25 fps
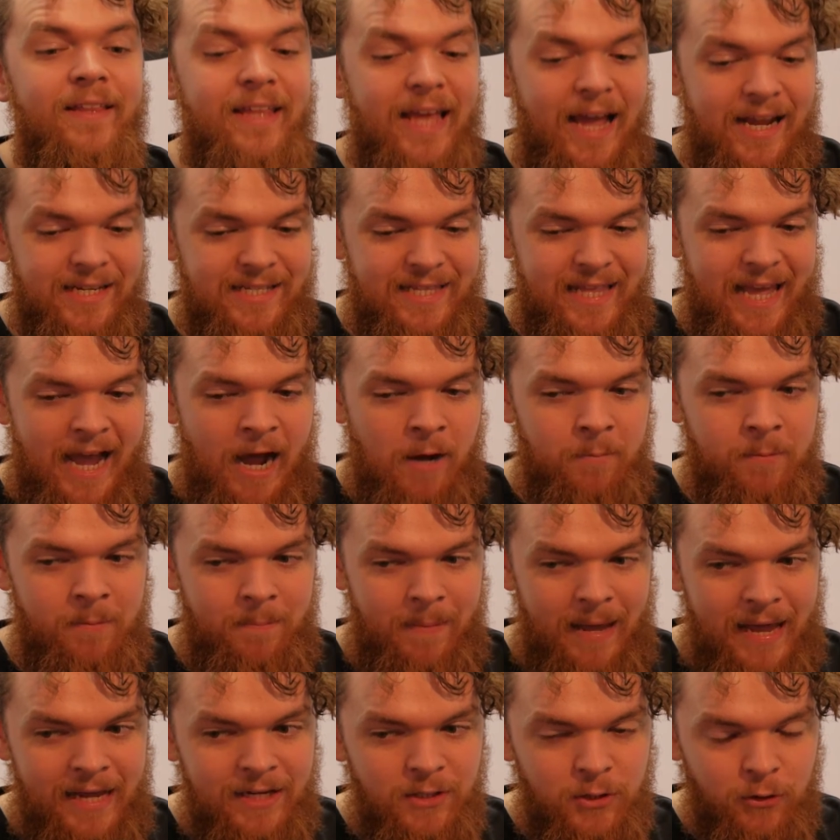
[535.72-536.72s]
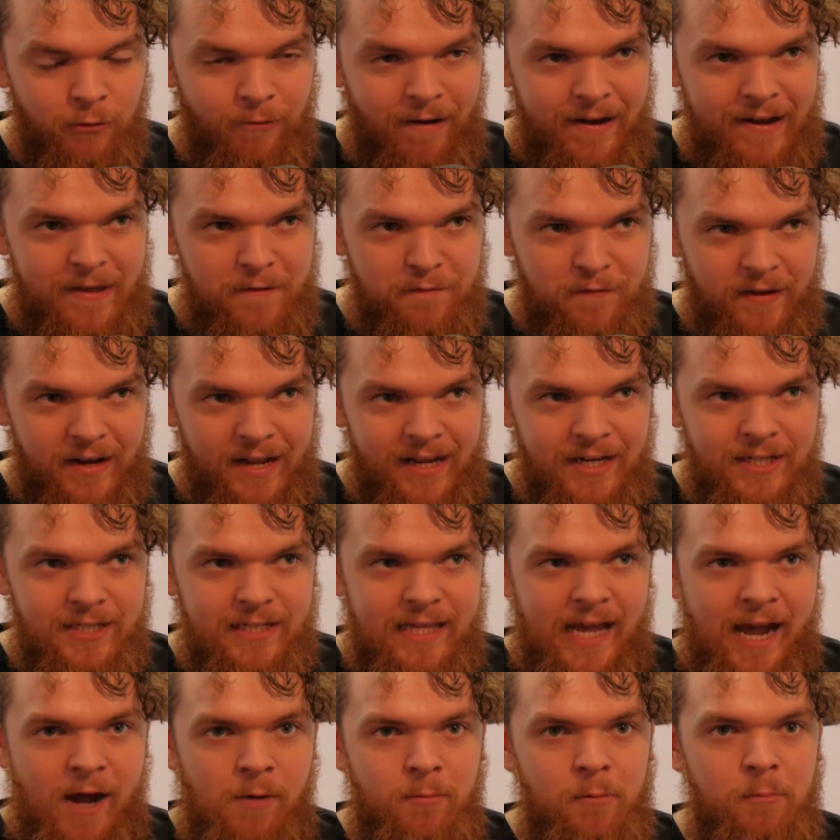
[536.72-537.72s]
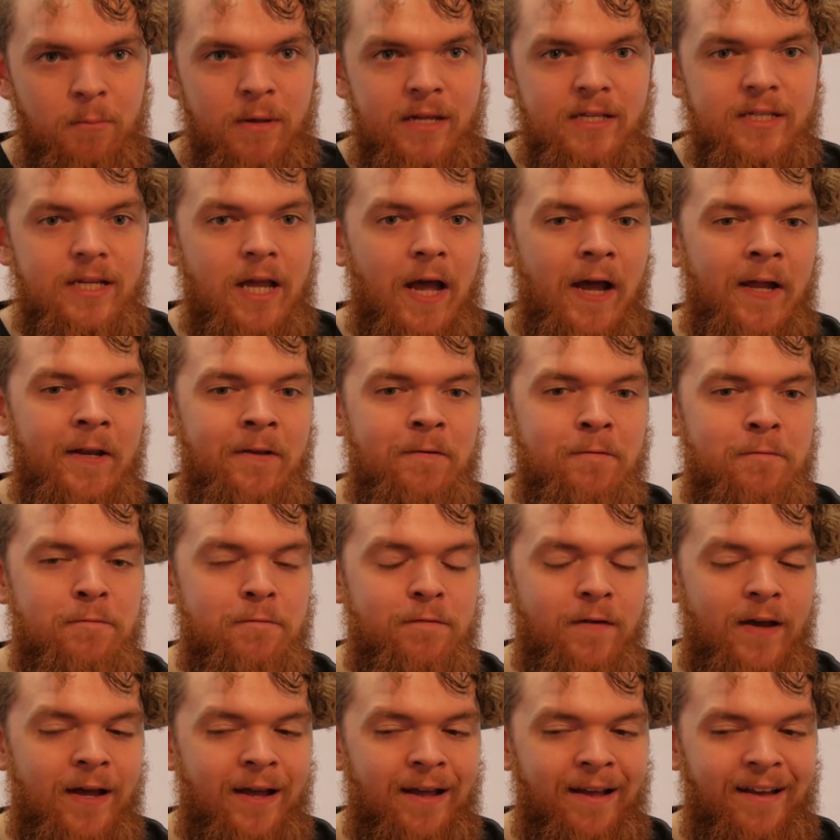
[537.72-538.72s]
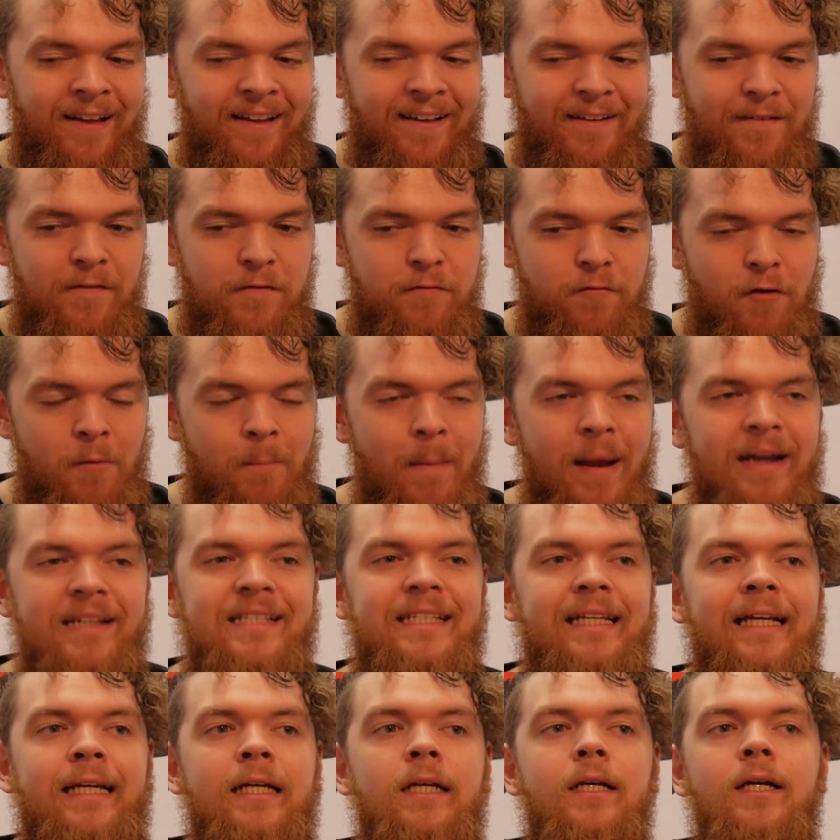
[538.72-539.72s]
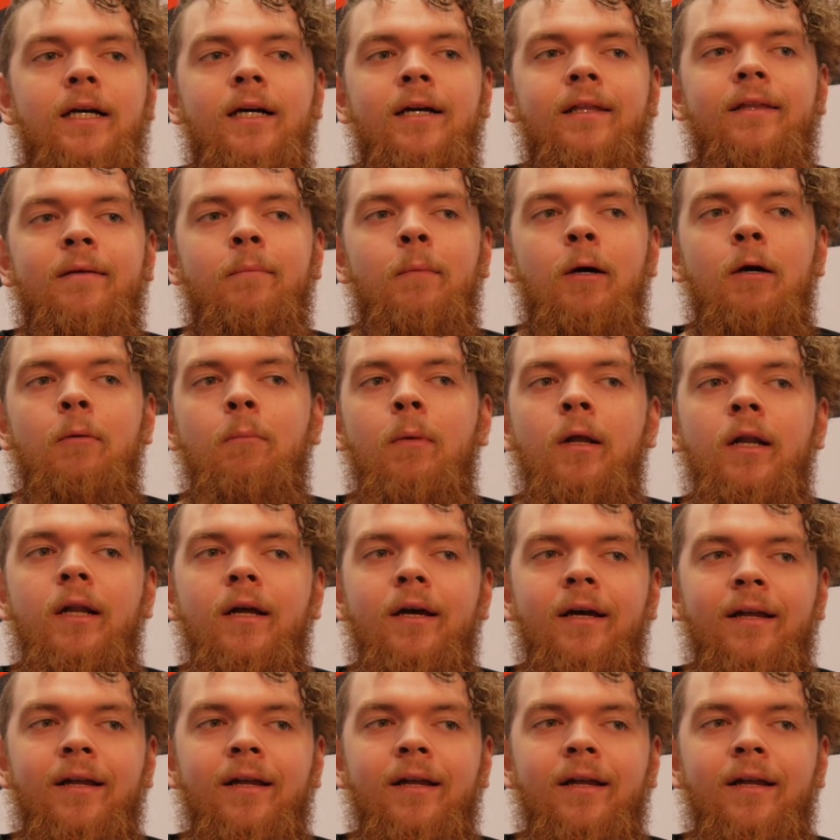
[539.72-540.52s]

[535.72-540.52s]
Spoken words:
Yes, the album is already finished. The album is kind of fermenting at the moment.